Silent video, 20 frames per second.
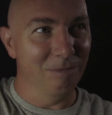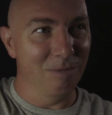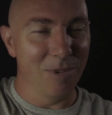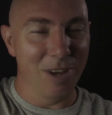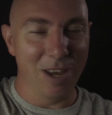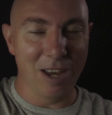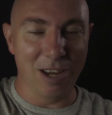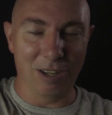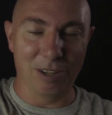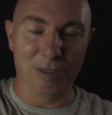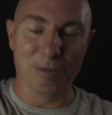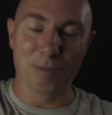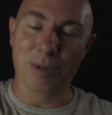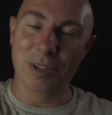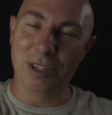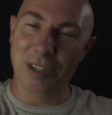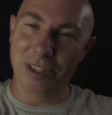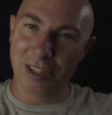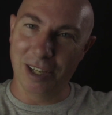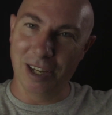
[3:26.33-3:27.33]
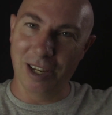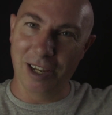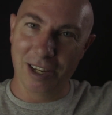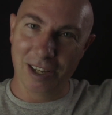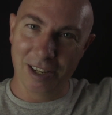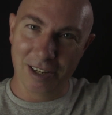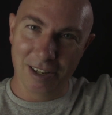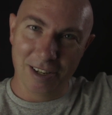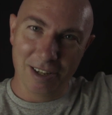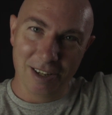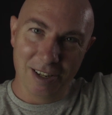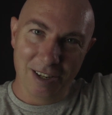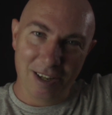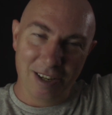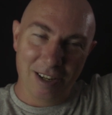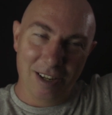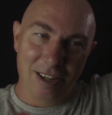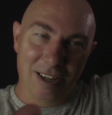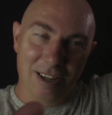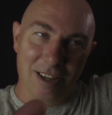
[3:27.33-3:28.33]
how can we say it?
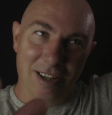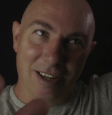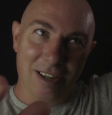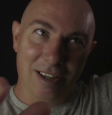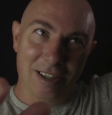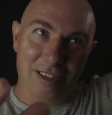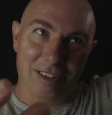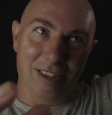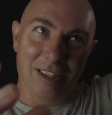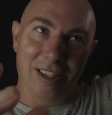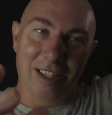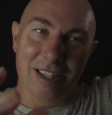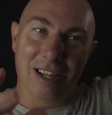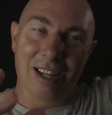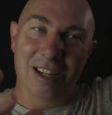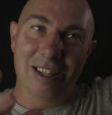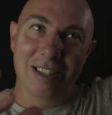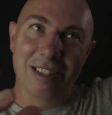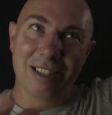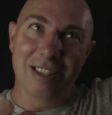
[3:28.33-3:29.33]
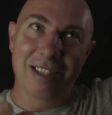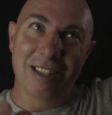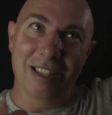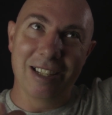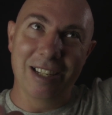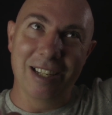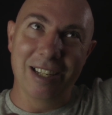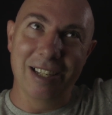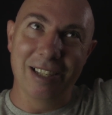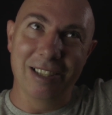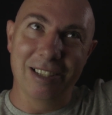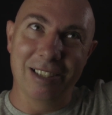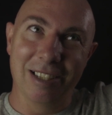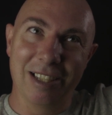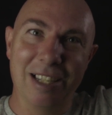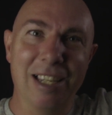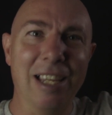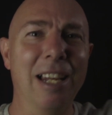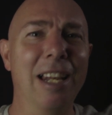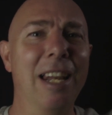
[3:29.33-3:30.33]
It's like an unseen
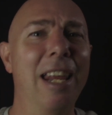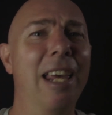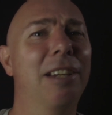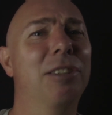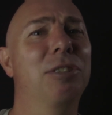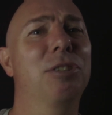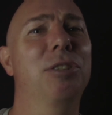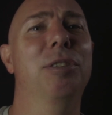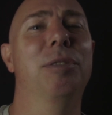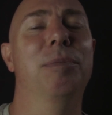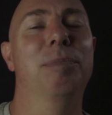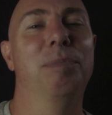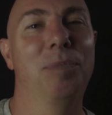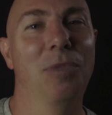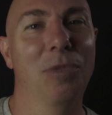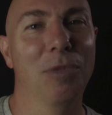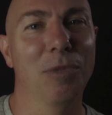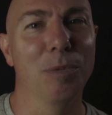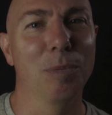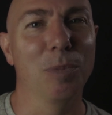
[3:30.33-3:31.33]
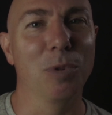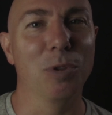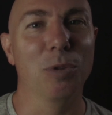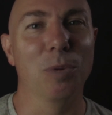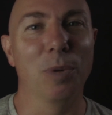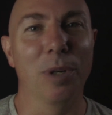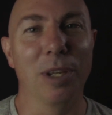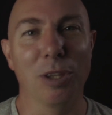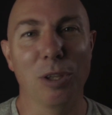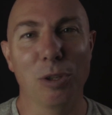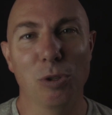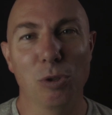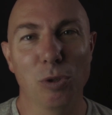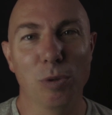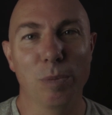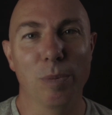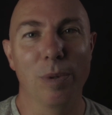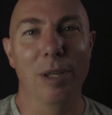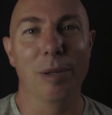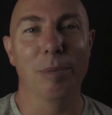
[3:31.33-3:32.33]
connection between the
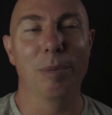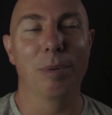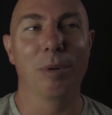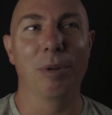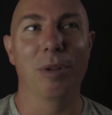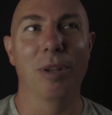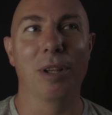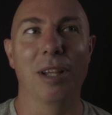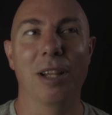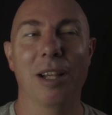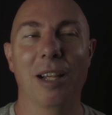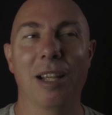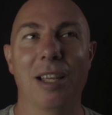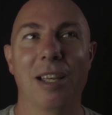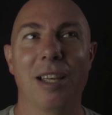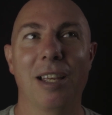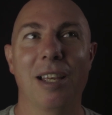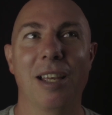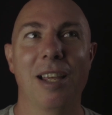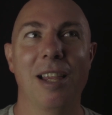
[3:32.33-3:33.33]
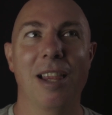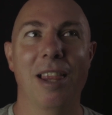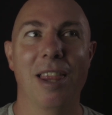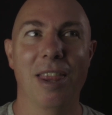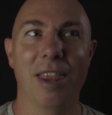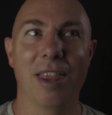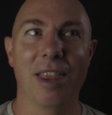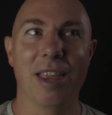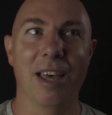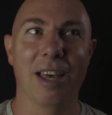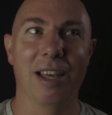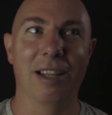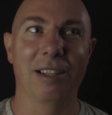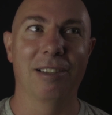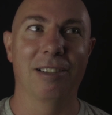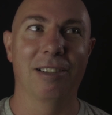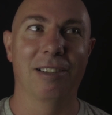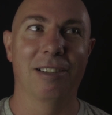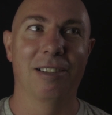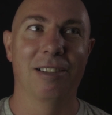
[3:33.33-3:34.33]
two people that
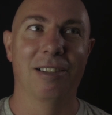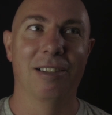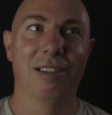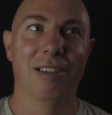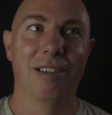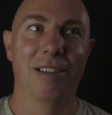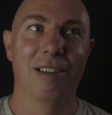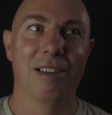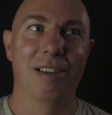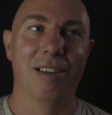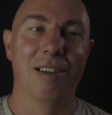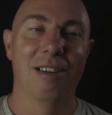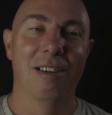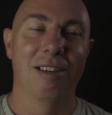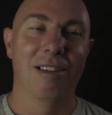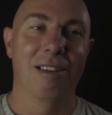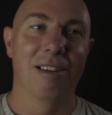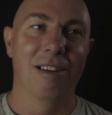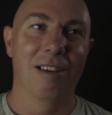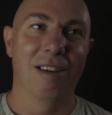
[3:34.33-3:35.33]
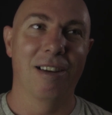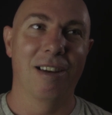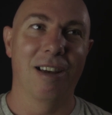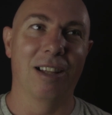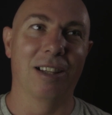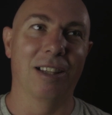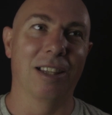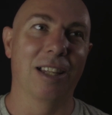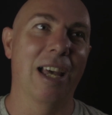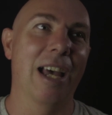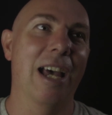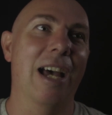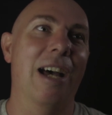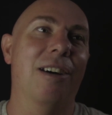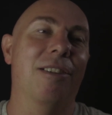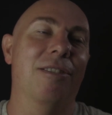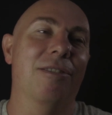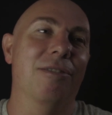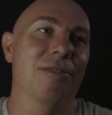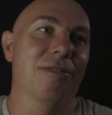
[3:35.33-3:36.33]

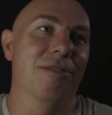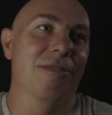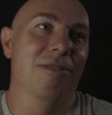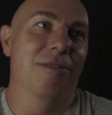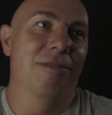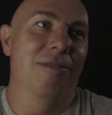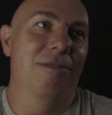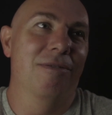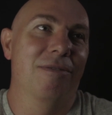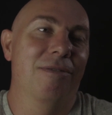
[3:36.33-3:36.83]
allows